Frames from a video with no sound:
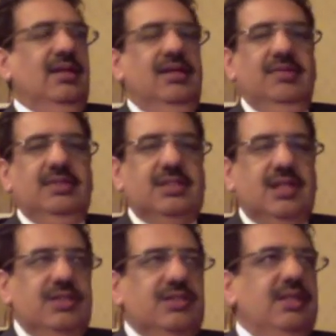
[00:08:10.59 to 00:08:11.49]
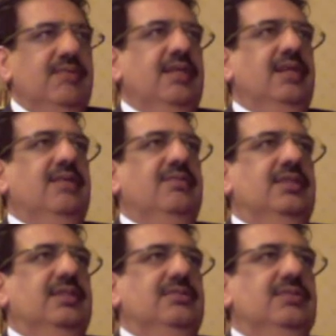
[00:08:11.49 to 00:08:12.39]
which is culturally very
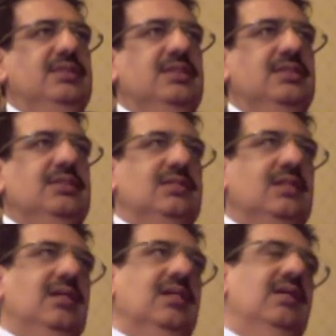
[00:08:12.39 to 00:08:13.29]
diverse, which is uh,